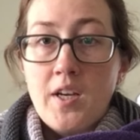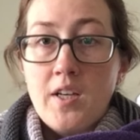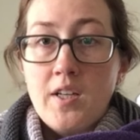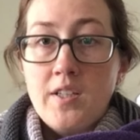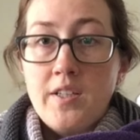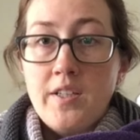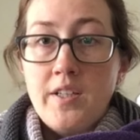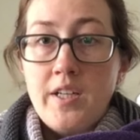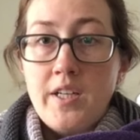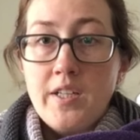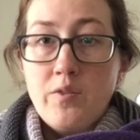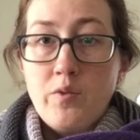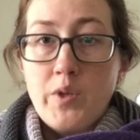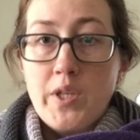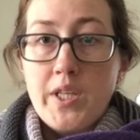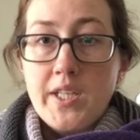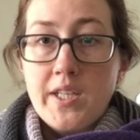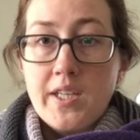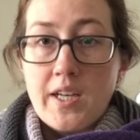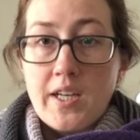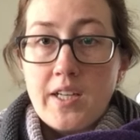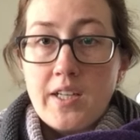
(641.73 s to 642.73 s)

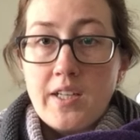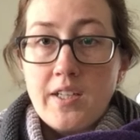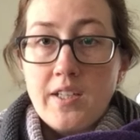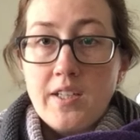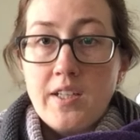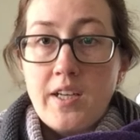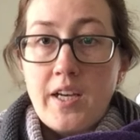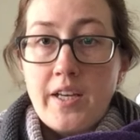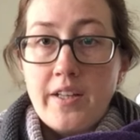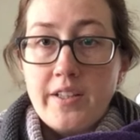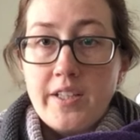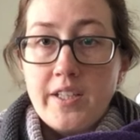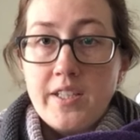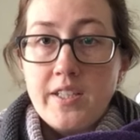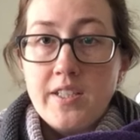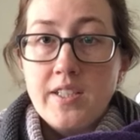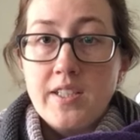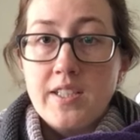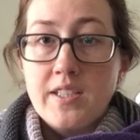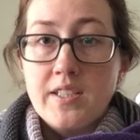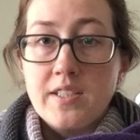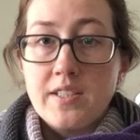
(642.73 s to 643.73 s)
KnitWeekend, Haley,
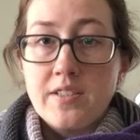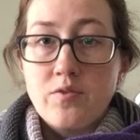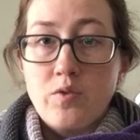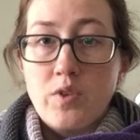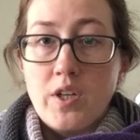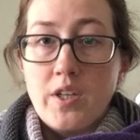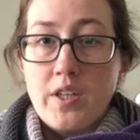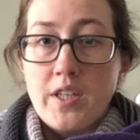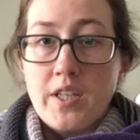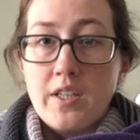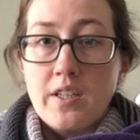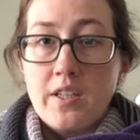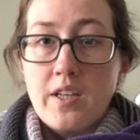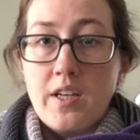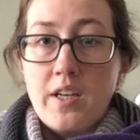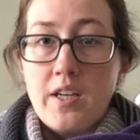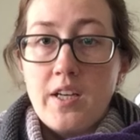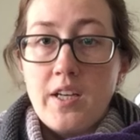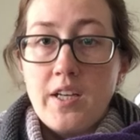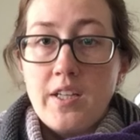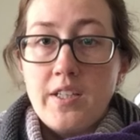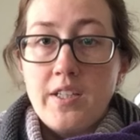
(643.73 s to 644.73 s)
is running
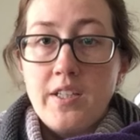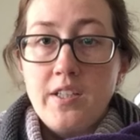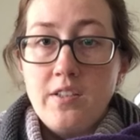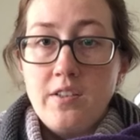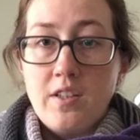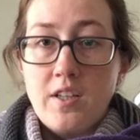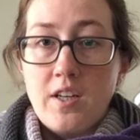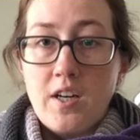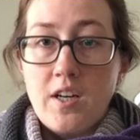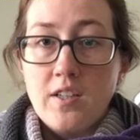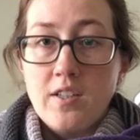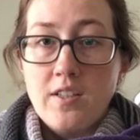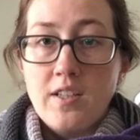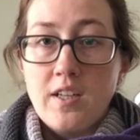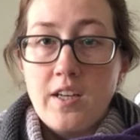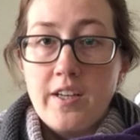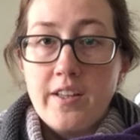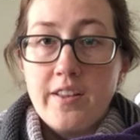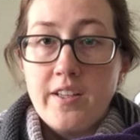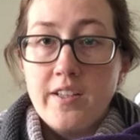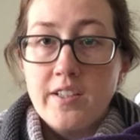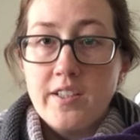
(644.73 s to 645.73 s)
a knit along. I
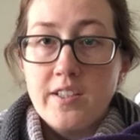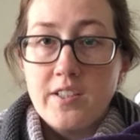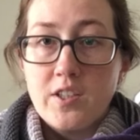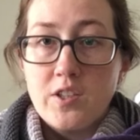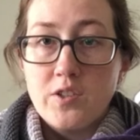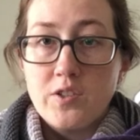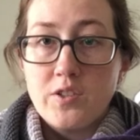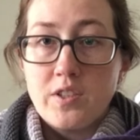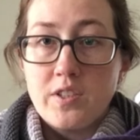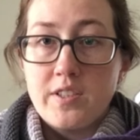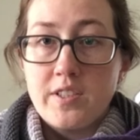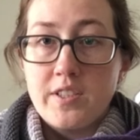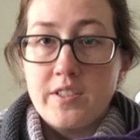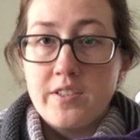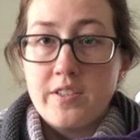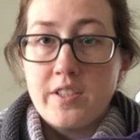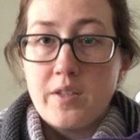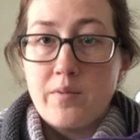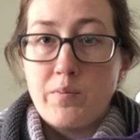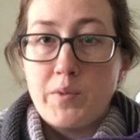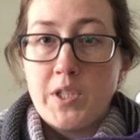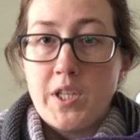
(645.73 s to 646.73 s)
think it goes until
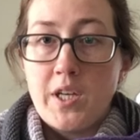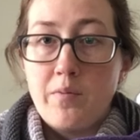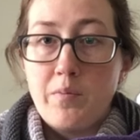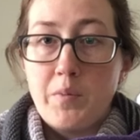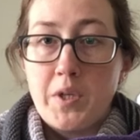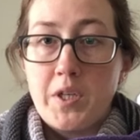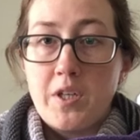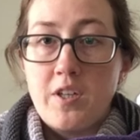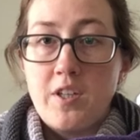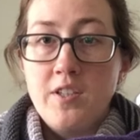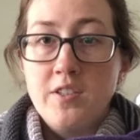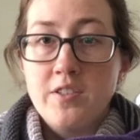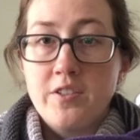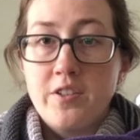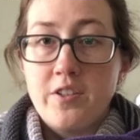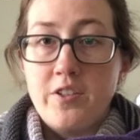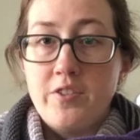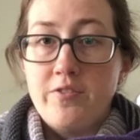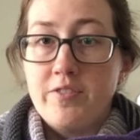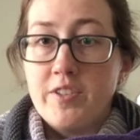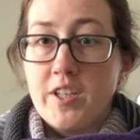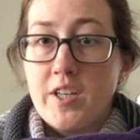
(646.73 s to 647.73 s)
September, so
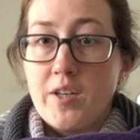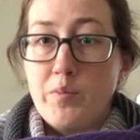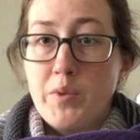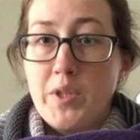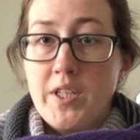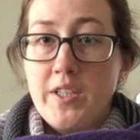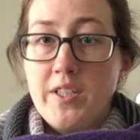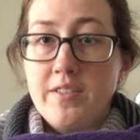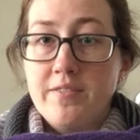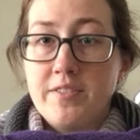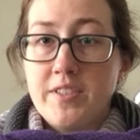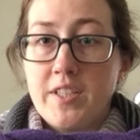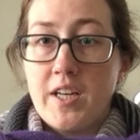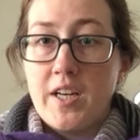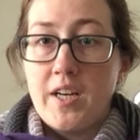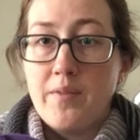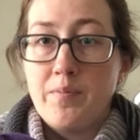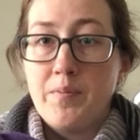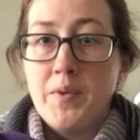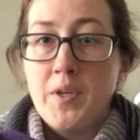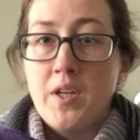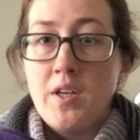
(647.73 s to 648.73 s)
you've got plenty of
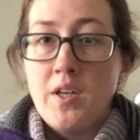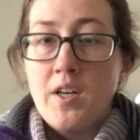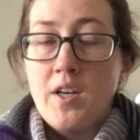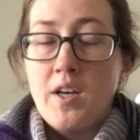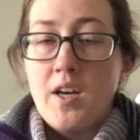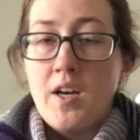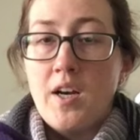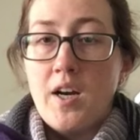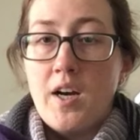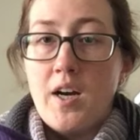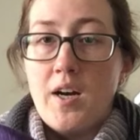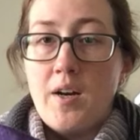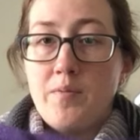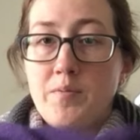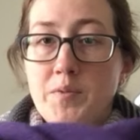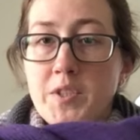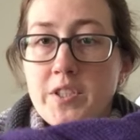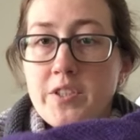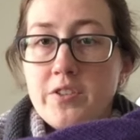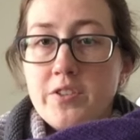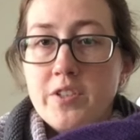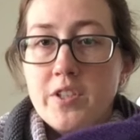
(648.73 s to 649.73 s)
time
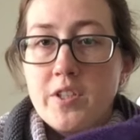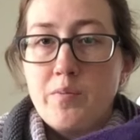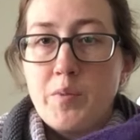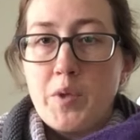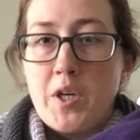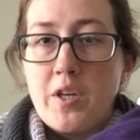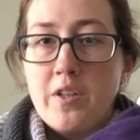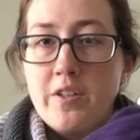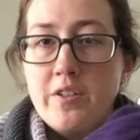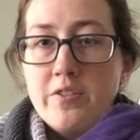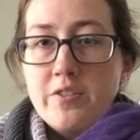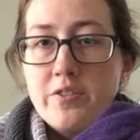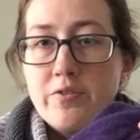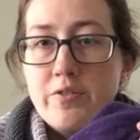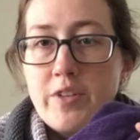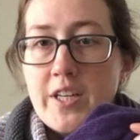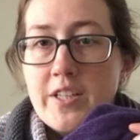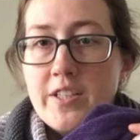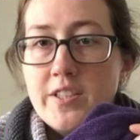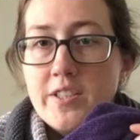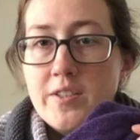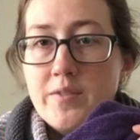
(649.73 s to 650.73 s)
to use up all those
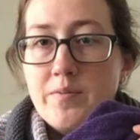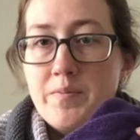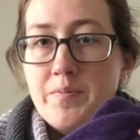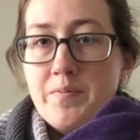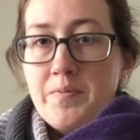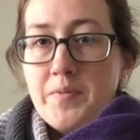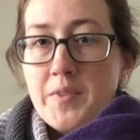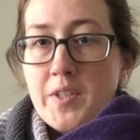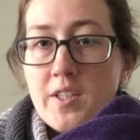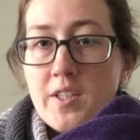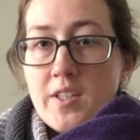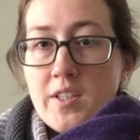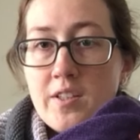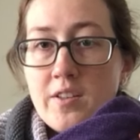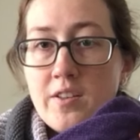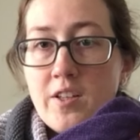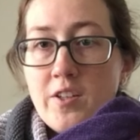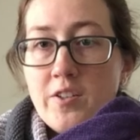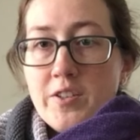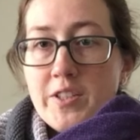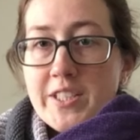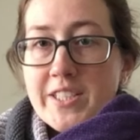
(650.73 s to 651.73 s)
random
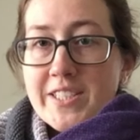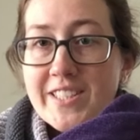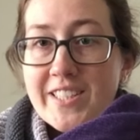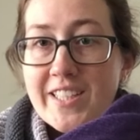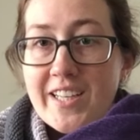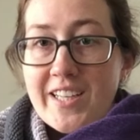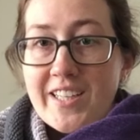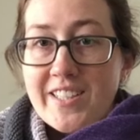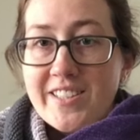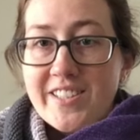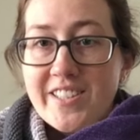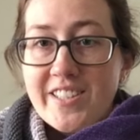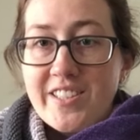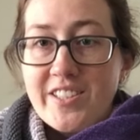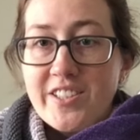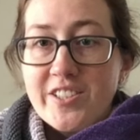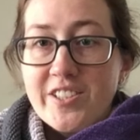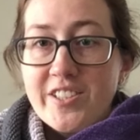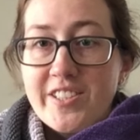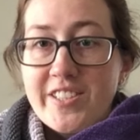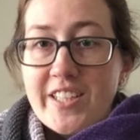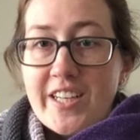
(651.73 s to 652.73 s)
lonely skeins in your
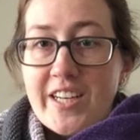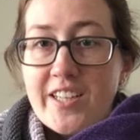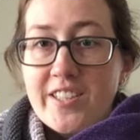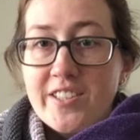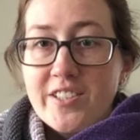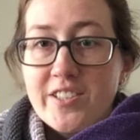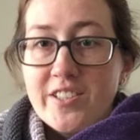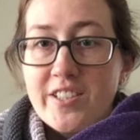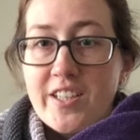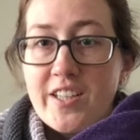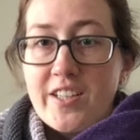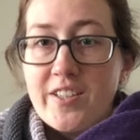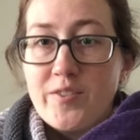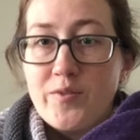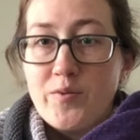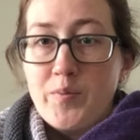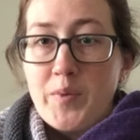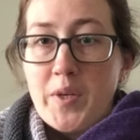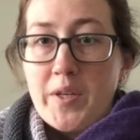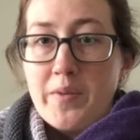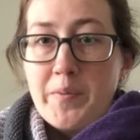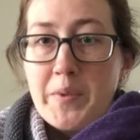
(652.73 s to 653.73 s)
stash that
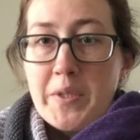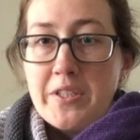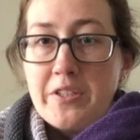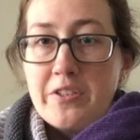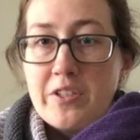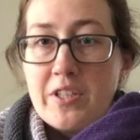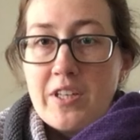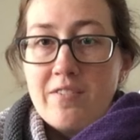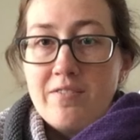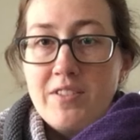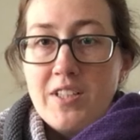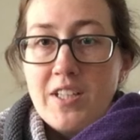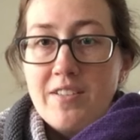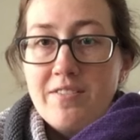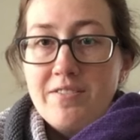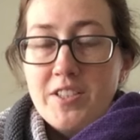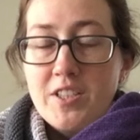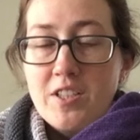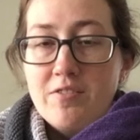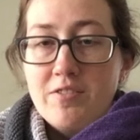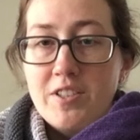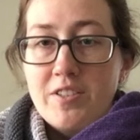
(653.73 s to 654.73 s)
maybe you have left
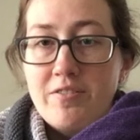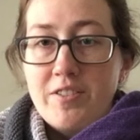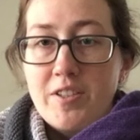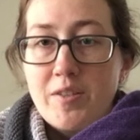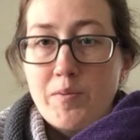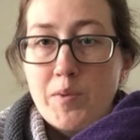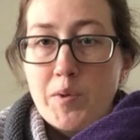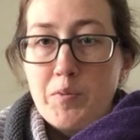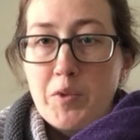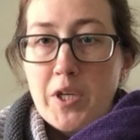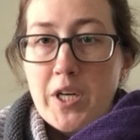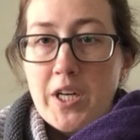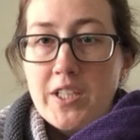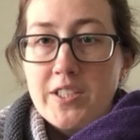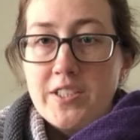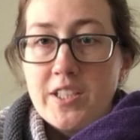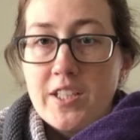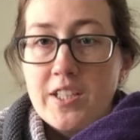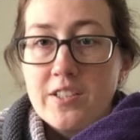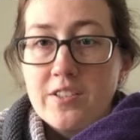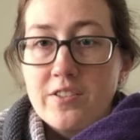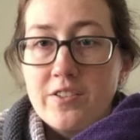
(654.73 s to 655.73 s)
over from a
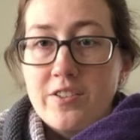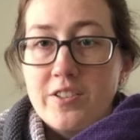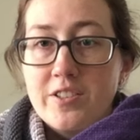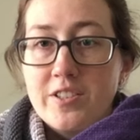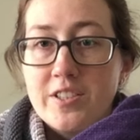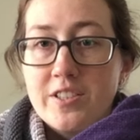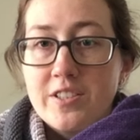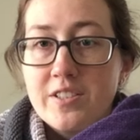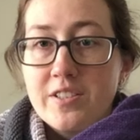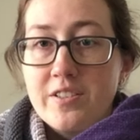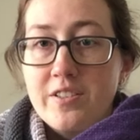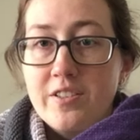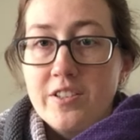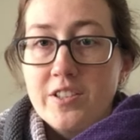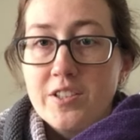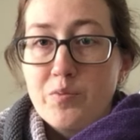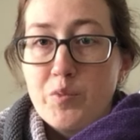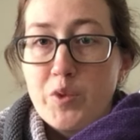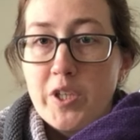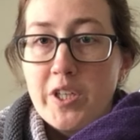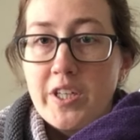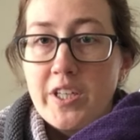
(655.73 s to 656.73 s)
project or just looked
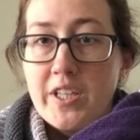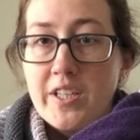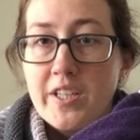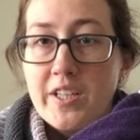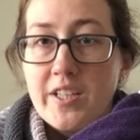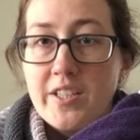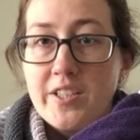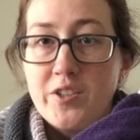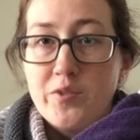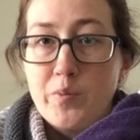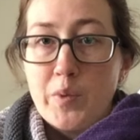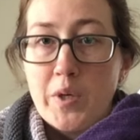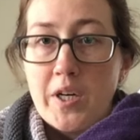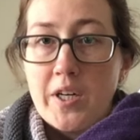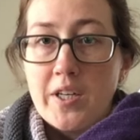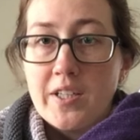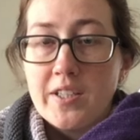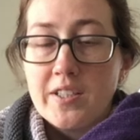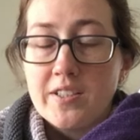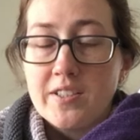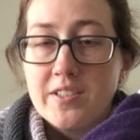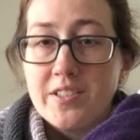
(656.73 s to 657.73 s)
pretty and you bought
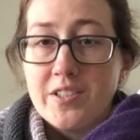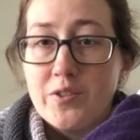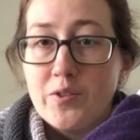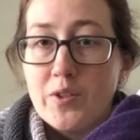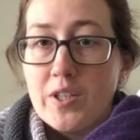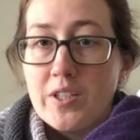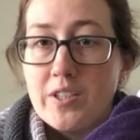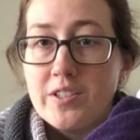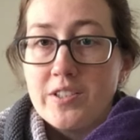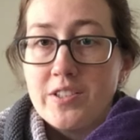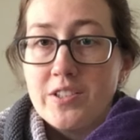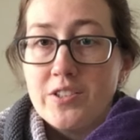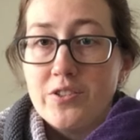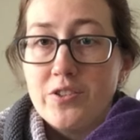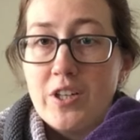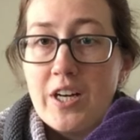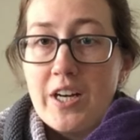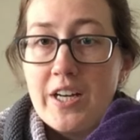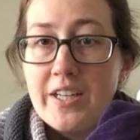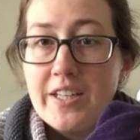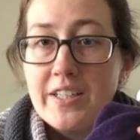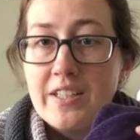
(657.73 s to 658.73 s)
it because you wanted to
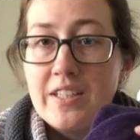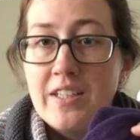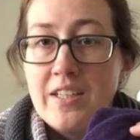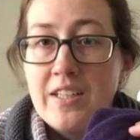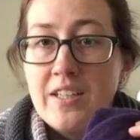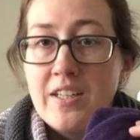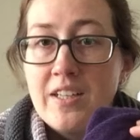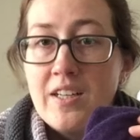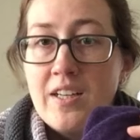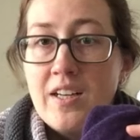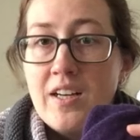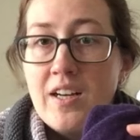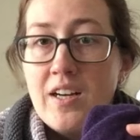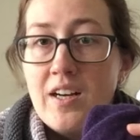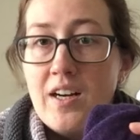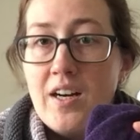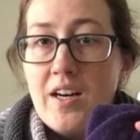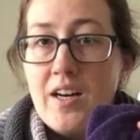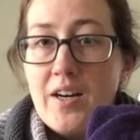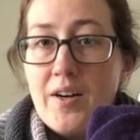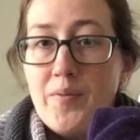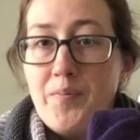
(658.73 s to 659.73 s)
try it.
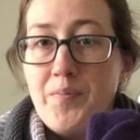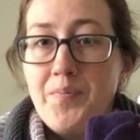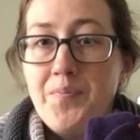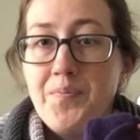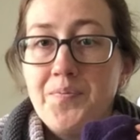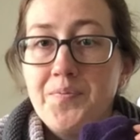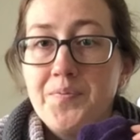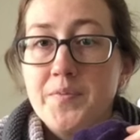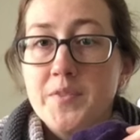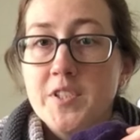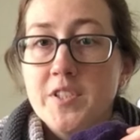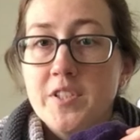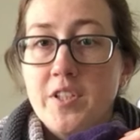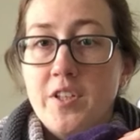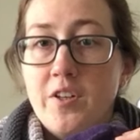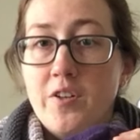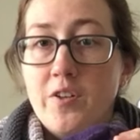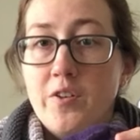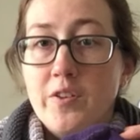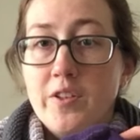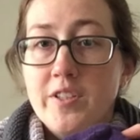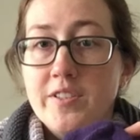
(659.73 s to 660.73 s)

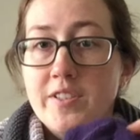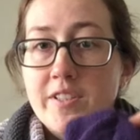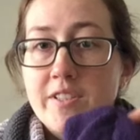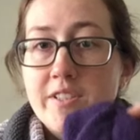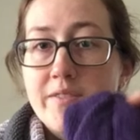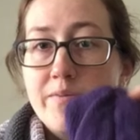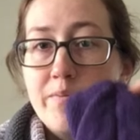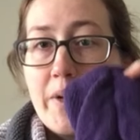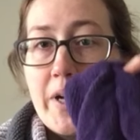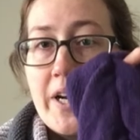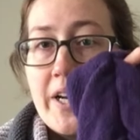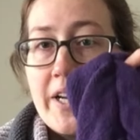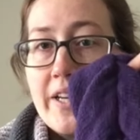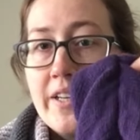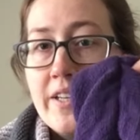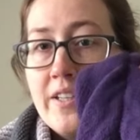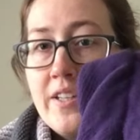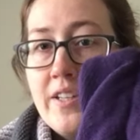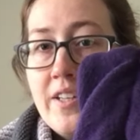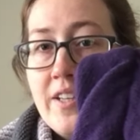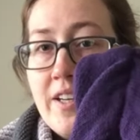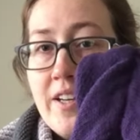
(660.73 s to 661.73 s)
So this is my
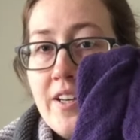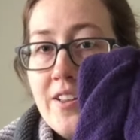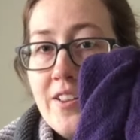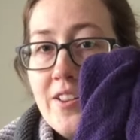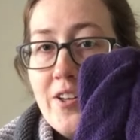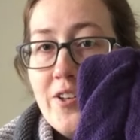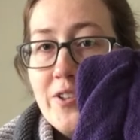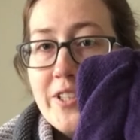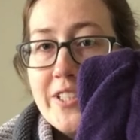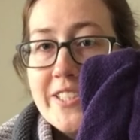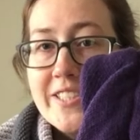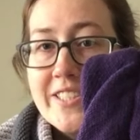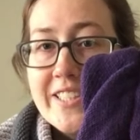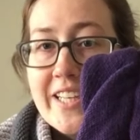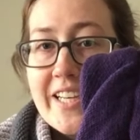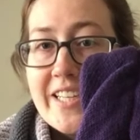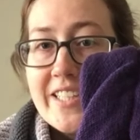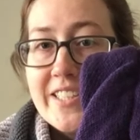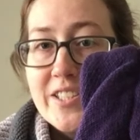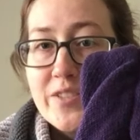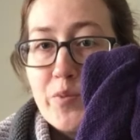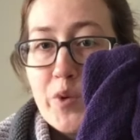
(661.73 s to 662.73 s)
Lonely
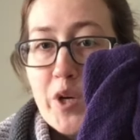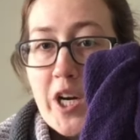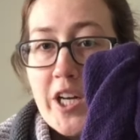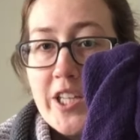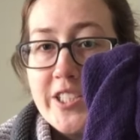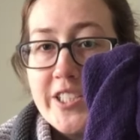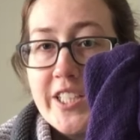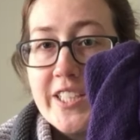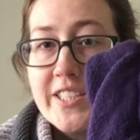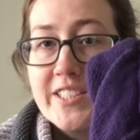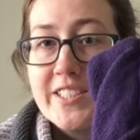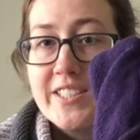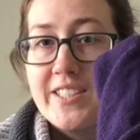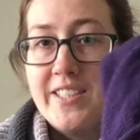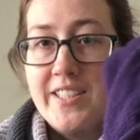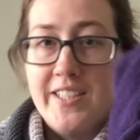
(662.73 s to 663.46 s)
Skeins project.